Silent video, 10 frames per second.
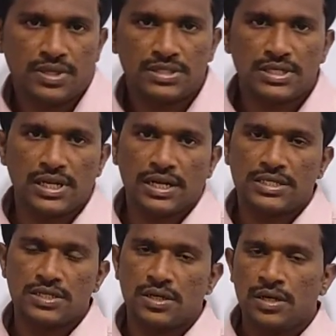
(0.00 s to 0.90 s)
Is it clear
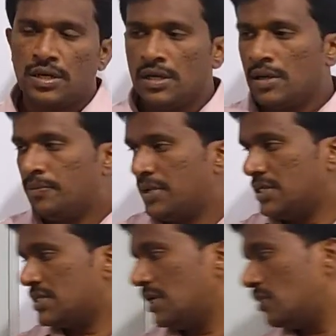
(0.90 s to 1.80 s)
guys?
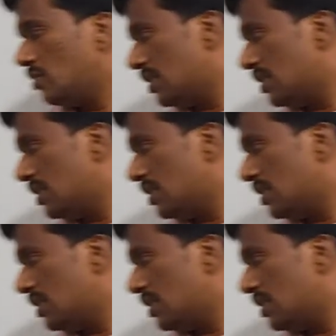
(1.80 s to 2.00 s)
Please try to